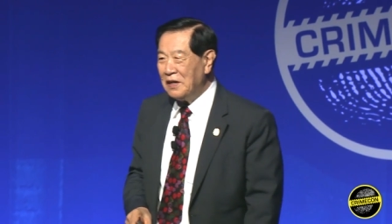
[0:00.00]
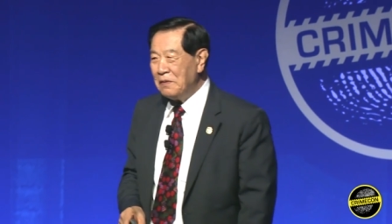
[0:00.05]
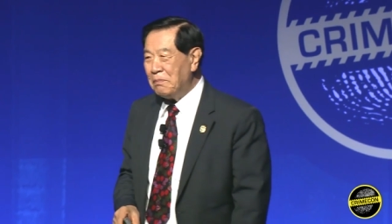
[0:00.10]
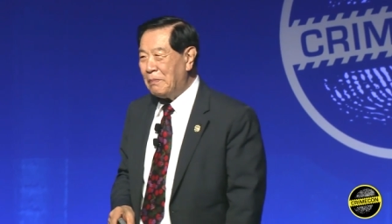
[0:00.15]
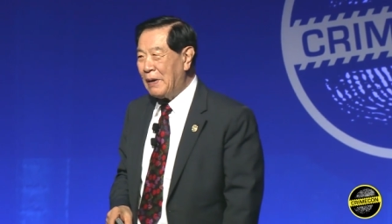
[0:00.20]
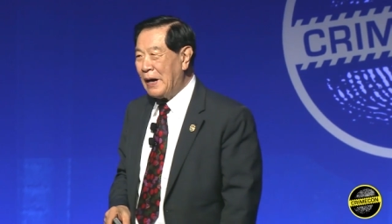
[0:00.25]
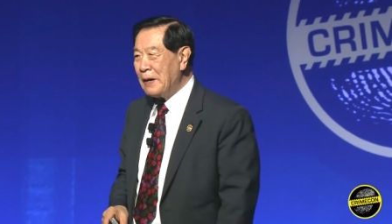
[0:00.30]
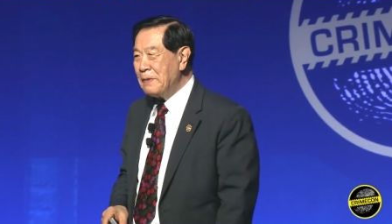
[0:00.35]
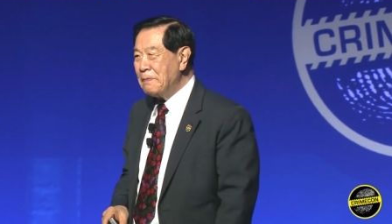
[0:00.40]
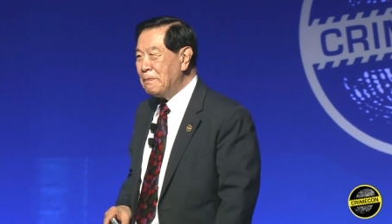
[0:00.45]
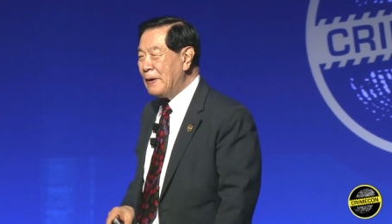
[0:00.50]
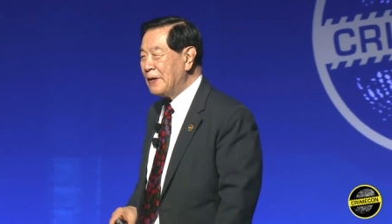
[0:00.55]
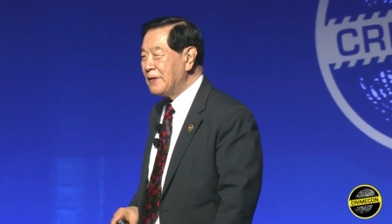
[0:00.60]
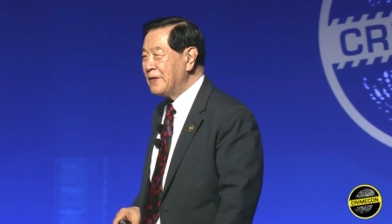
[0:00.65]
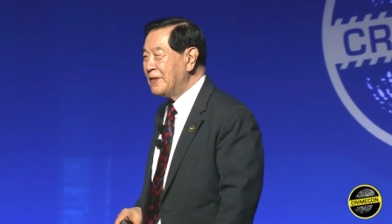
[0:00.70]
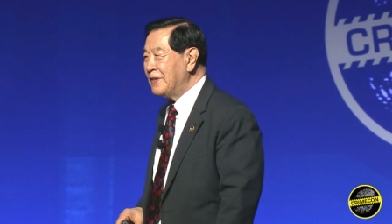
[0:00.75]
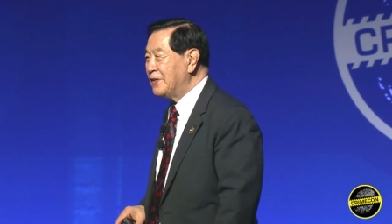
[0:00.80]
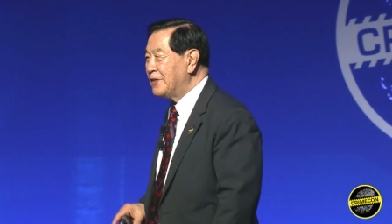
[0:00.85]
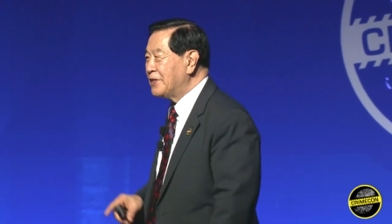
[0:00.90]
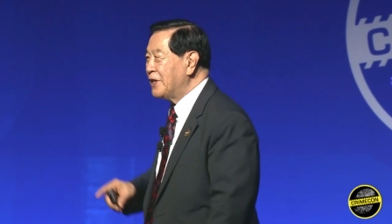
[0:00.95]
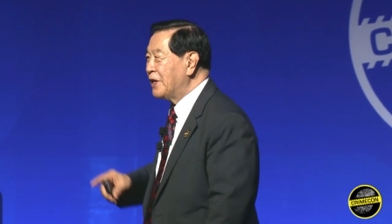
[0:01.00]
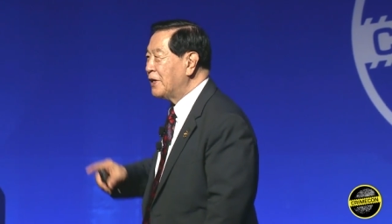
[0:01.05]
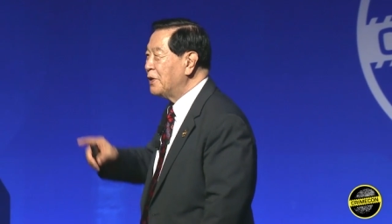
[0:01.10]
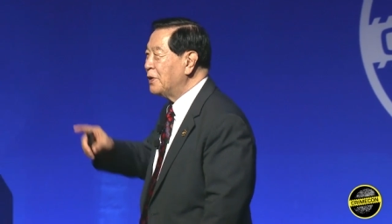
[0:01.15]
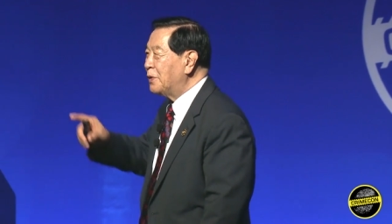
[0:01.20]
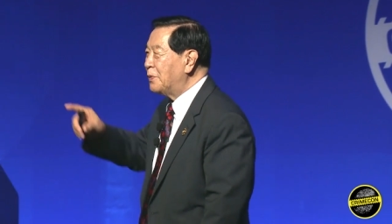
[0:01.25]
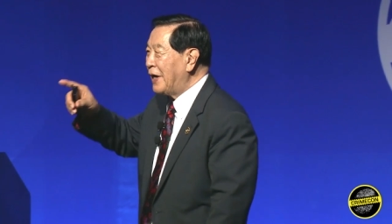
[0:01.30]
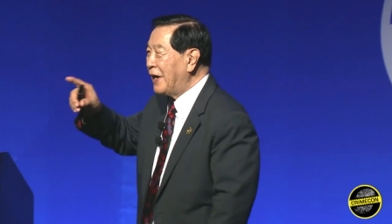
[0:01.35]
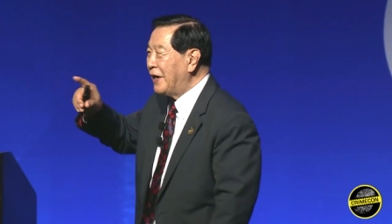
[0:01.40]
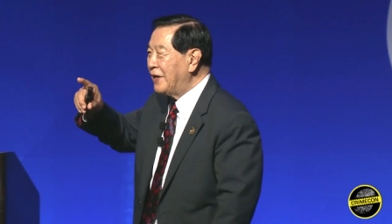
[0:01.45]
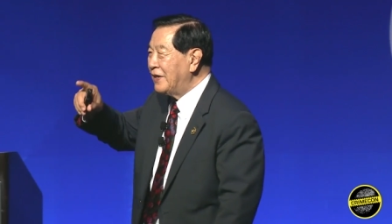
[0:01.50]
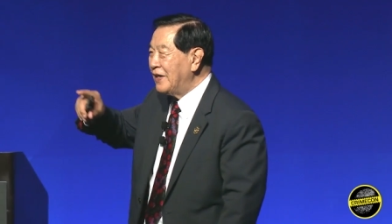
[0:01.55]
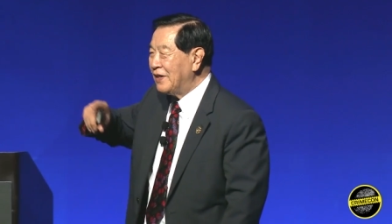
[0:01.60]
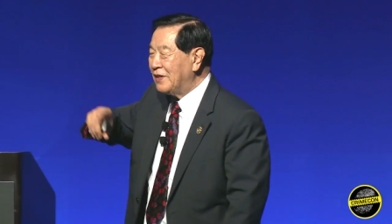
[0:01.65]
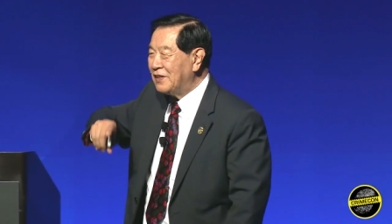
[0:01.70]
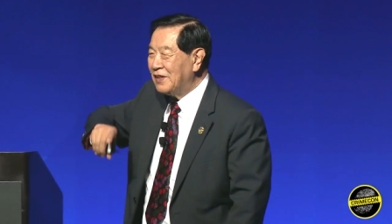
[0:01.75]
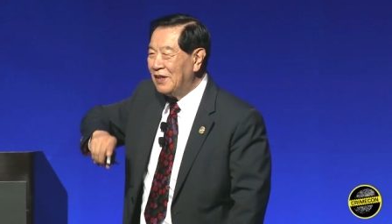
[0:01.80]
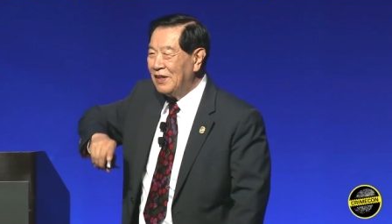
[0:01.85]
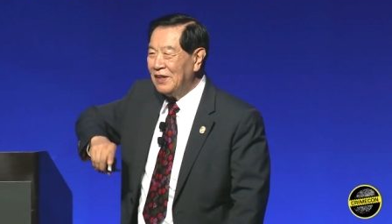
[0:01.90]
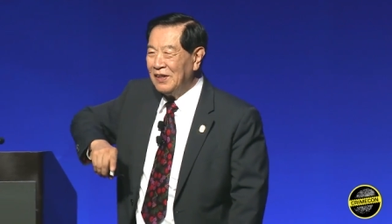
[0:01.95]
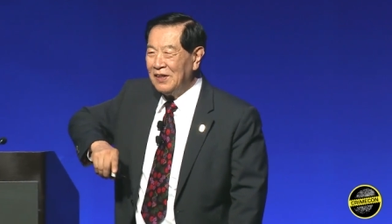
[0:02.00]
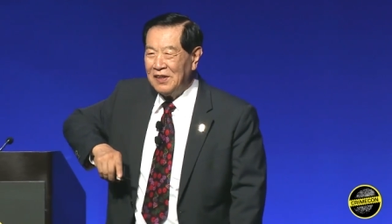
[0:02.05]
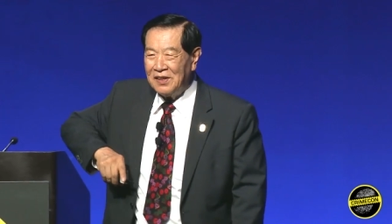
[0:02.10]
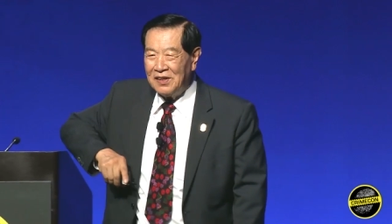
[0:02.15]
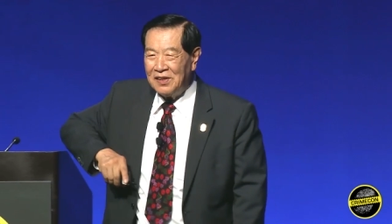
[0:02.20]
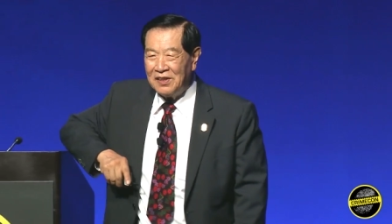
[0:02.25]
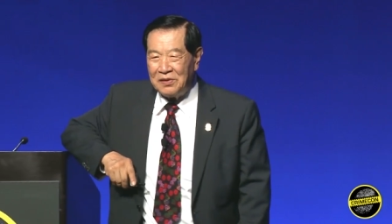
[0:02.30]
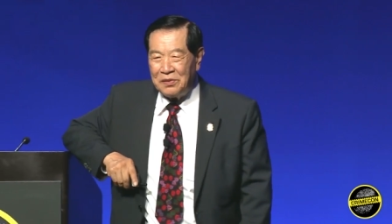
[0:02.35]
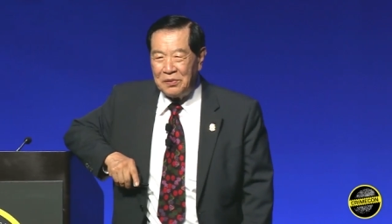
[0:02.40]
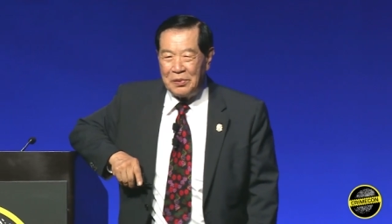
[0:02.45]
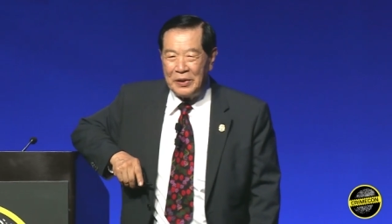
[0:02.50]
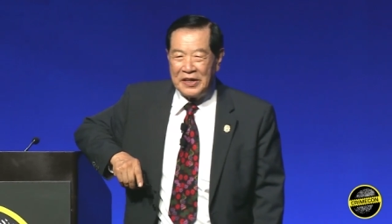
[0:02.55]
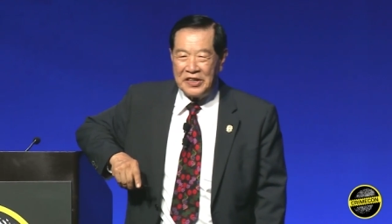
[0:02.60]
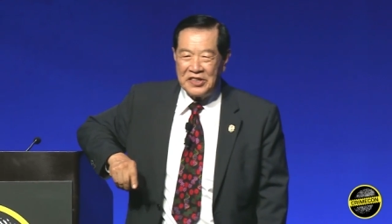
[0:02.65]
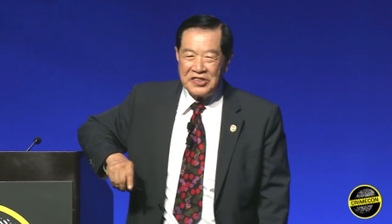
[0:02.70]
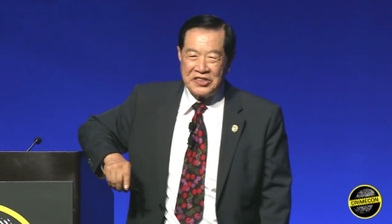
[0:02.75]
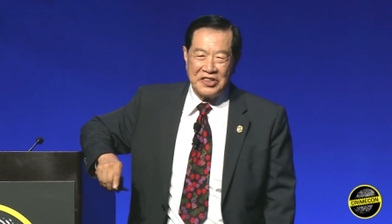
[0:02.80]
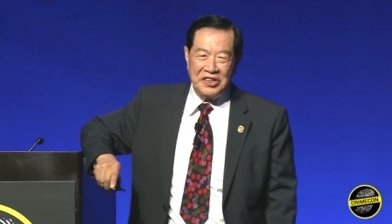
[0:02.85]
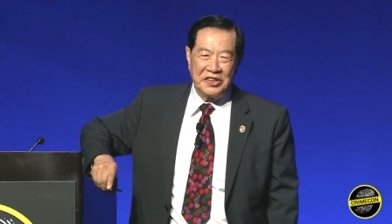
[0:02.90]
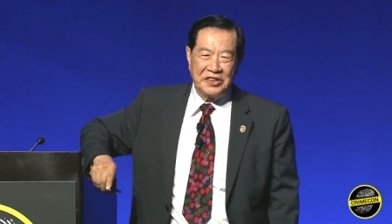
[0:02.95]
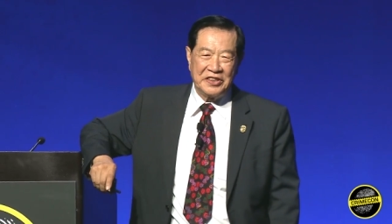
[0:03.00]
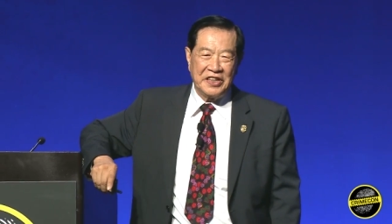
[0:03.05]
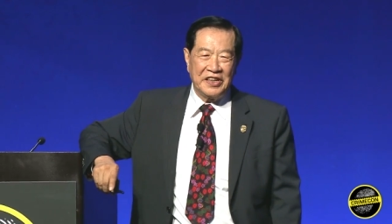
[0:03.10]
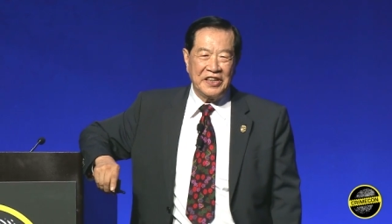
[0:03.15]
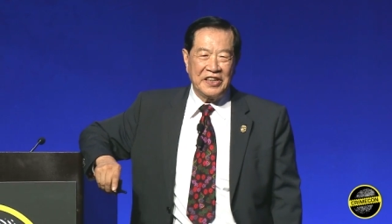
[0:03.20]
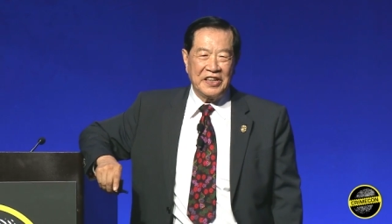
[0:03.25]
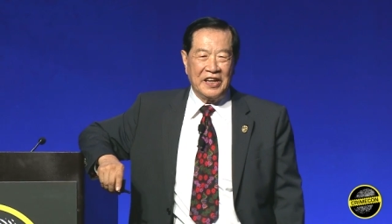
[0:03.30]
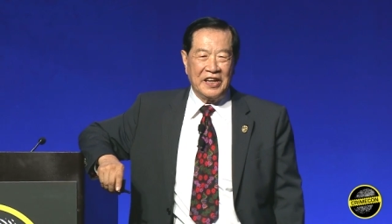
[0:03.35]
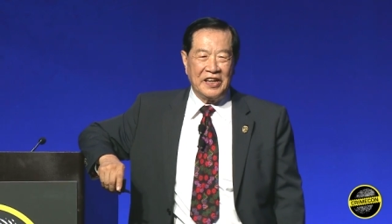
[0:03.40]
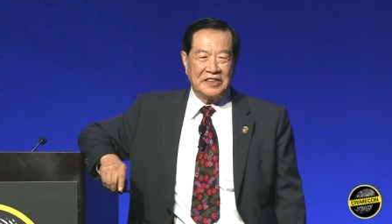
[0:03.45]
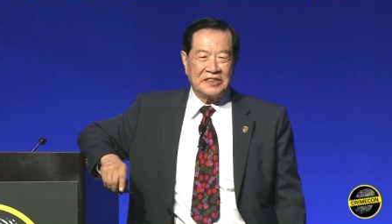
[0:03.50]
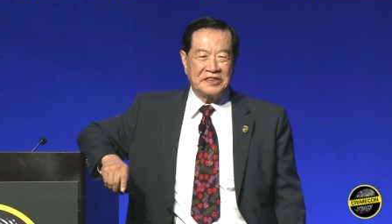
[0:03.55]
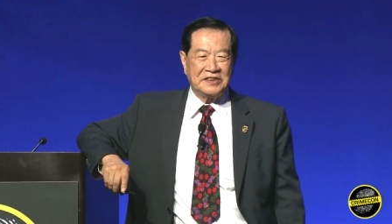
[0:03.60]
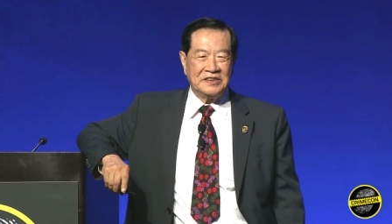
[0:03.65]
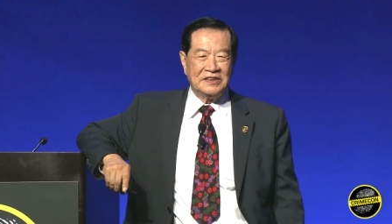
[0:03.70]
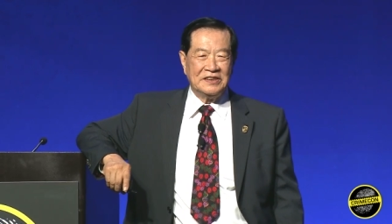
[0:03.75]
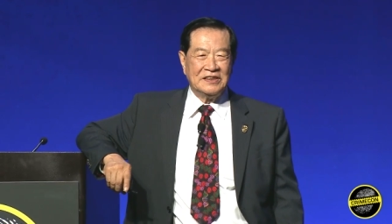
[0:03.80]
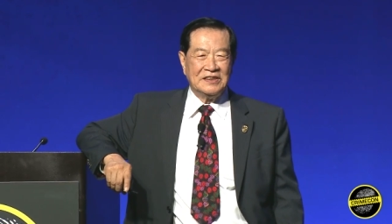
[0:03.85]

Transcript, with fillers: My mother single handed raised 13 kids.